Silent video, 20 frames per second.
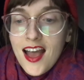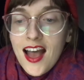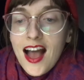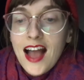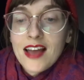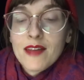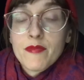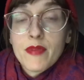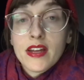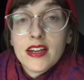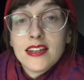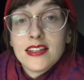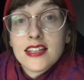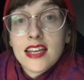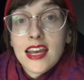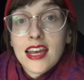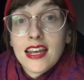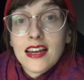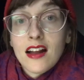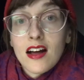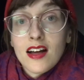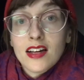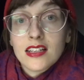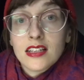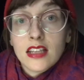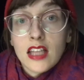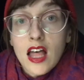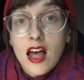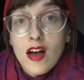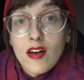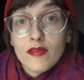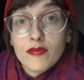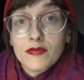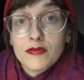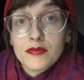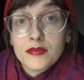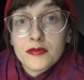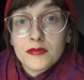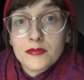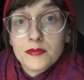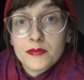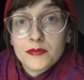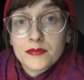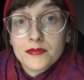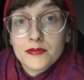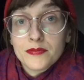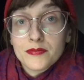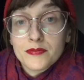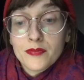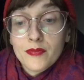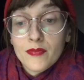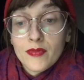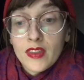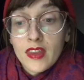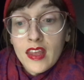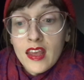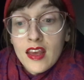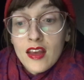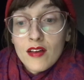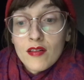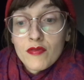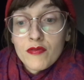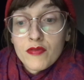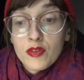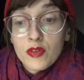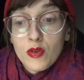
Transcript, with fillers: I meditate on love. For